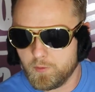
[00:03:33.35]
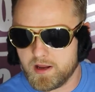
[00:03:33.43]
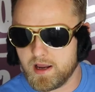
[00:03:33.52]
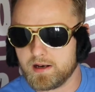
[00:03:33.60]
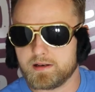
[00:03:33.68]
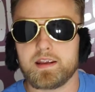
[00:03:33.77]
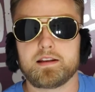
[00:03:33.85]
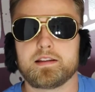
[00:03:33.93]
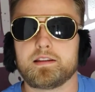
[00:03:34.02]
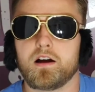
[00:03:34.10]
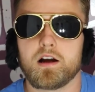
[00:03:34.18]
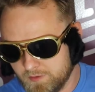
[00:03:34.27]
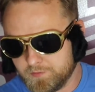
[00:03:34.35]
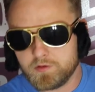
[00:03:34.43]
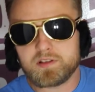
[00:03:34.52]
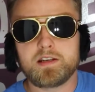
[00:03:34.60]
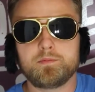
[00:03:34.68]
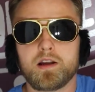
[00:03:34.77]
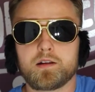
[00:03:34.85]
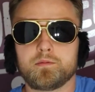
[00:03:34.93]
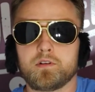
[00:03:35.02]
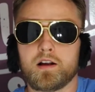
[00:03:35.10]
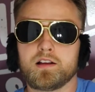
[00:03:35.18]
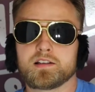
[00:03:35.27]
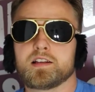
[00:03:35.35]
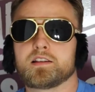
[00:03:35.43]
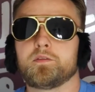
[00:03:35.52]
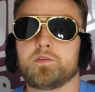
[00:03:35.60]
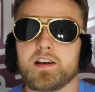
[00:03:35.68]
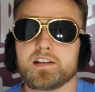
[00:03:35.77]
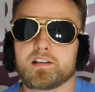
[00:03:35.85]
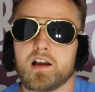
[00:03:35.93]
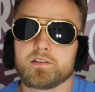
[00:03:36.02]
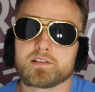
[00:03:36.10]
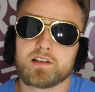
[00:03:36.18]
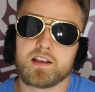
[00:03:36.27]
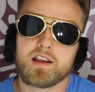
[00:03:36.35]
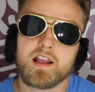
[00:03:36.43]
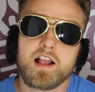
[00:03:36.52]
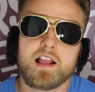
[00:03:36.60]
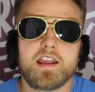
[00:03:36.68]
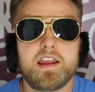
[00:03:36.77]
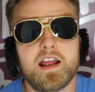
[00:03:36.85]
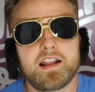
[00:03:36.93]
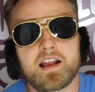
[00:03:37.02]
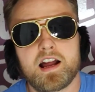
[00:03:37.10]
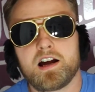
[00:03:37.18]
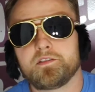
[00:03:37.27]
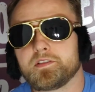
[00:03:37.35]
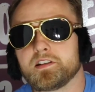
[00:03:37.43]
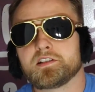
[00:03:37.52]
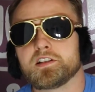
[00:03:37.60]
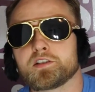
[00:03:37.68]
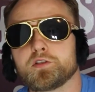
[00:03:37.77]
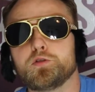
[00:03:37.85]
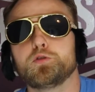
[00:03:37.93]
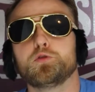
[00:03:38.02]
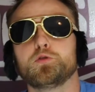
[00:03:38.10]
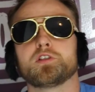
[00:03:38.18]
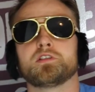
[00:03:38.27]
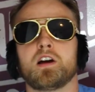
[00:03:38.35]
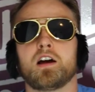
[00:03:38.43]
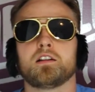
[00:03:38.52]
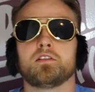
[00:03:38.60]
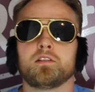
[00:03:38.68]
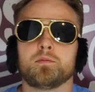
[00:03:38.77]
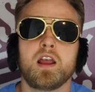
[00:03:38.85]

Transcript: We got to take the dog. If you've seen Michael Morales at the face-offs today, he had confidence just oozing out of him.